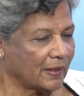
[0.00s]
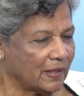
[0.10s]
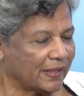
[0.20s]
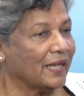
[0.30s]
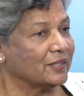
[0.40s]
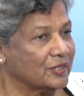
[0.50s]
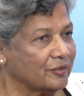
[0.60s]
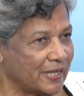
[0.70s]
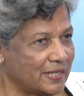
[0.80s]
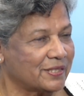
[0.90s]

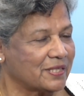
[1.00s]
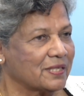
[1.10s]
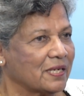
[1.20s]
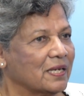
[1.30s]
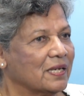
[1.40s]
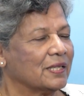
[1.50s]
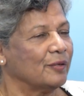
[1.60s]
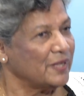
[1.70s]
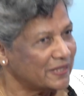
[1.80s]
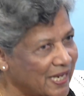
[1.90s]
categories, then
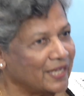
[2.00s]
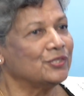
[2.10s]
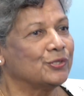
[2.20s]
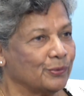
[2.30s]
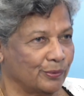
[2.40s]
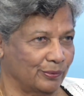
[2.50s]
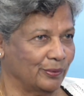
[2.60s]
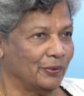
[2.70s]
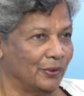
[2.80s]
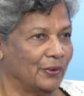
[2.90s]
we tend to
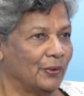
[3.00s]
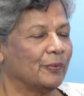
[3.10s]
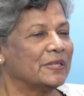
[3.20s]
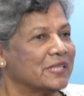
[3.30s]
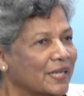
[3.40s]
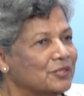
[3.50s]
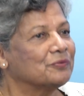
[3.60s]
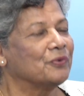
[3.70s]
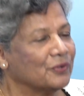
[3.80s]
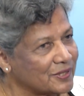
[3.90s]

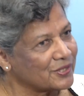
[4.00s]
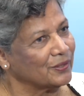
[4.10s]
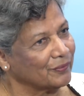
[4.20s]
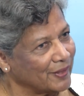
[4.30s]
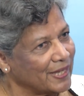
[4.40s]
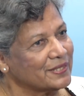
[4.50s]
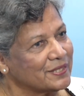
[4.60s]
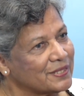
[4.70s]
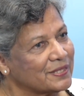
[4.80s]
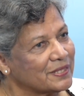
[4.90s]
focus on
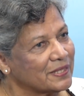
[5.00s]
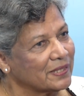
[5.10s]
race.